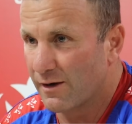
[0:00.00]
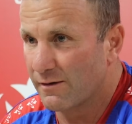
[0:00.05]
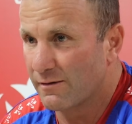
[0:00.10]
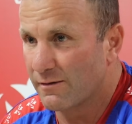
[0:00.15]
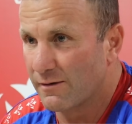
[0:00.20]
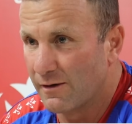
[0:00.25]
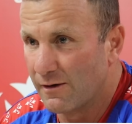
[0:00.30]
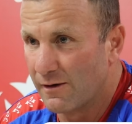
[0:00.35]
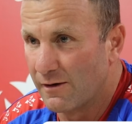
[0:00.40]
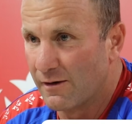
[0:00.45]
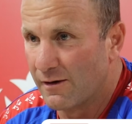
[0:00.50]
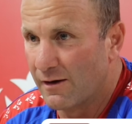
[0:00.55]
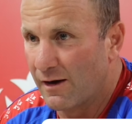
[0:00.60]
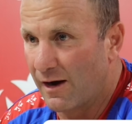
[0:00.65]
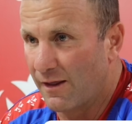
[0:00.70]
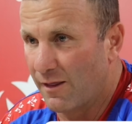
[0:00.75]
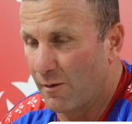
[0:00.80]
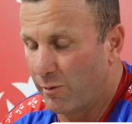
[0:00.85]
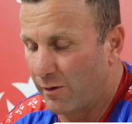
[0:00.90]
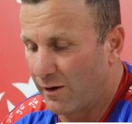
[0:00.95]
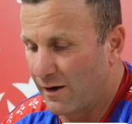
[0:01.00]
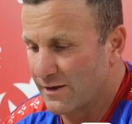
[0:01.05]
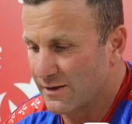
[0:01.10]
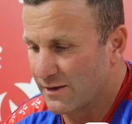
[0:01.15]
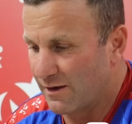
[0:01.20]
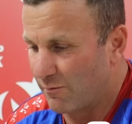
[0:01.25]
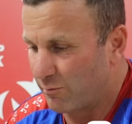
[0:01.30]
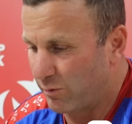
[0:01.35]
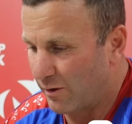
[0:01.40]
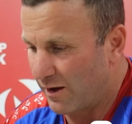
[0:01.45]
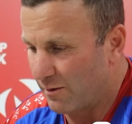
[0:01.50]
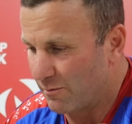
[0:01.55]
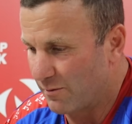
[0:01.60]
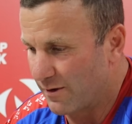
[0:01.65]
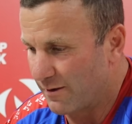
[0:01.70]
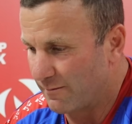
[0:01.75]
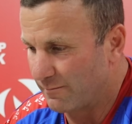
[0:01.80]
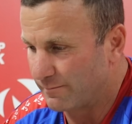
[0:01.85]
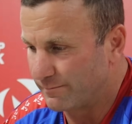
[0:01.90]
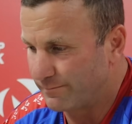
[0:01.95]
and other players love playing
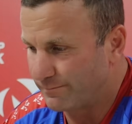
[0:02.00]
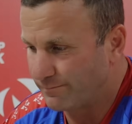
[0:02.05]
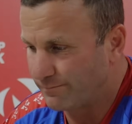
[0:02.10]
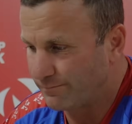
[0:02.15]
with him.